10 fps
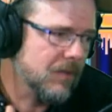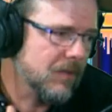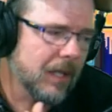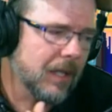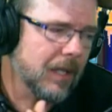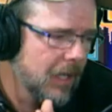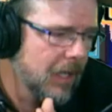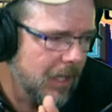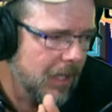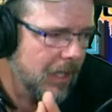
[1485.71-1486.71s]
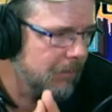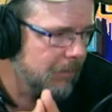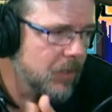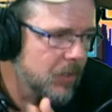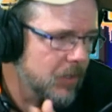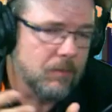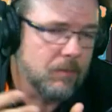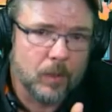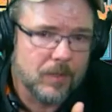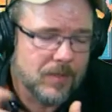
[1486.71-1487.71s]
Like just
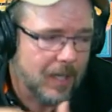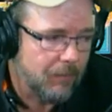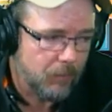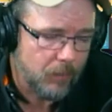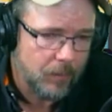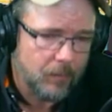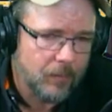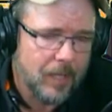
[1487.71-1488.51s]
more insight for you.